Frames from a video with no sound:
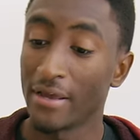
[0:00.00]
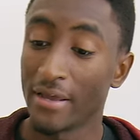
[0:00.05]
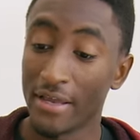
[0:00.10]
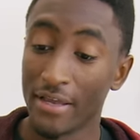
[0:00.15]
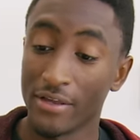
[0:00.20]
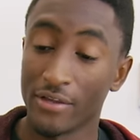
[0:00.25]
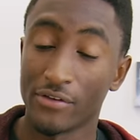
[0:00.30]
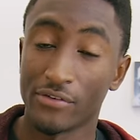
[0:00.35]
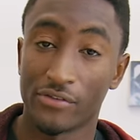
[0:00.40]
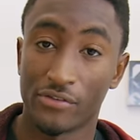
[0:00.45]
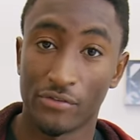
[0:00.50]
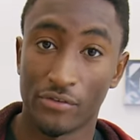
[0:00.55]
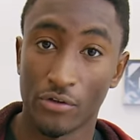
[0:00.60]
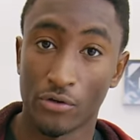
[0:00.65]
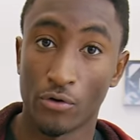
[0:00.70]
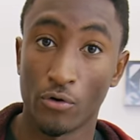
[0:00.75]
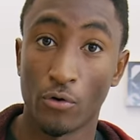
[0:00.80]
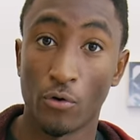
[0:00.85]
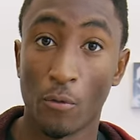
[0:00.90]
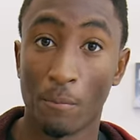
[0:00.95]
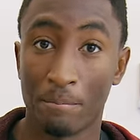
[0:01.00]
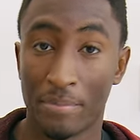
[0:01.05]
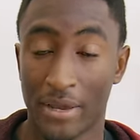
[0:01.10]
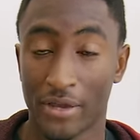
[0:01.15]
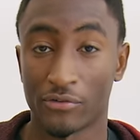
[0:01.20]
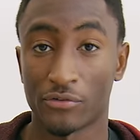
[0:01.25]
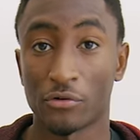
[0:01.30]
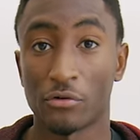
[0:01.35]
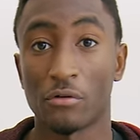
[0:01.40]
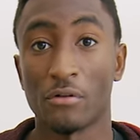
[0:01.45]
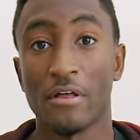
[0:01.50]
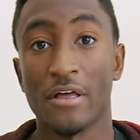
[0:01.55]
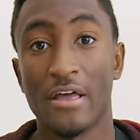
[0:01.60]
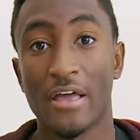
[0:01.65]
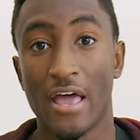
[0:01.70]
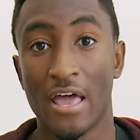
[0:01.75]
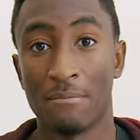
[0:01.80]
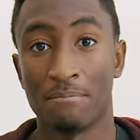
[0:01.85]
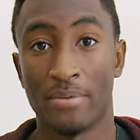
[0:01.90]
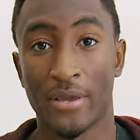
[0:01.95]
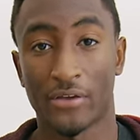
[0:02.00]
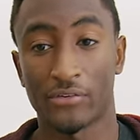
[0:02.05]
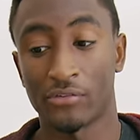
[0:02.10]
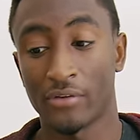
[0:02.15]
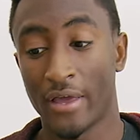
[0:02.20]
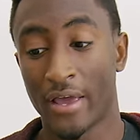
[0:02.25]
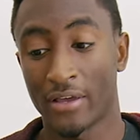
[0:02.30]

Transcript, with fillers: is the Google Pixel and Pixel